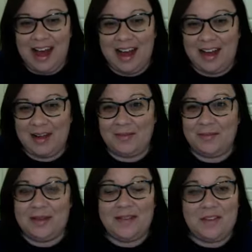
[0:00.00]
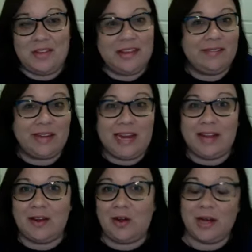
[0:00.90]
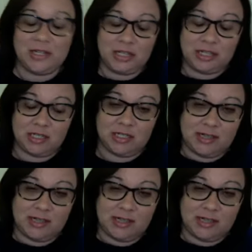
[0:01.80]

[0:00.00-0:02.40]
um, but if you think of any other questions,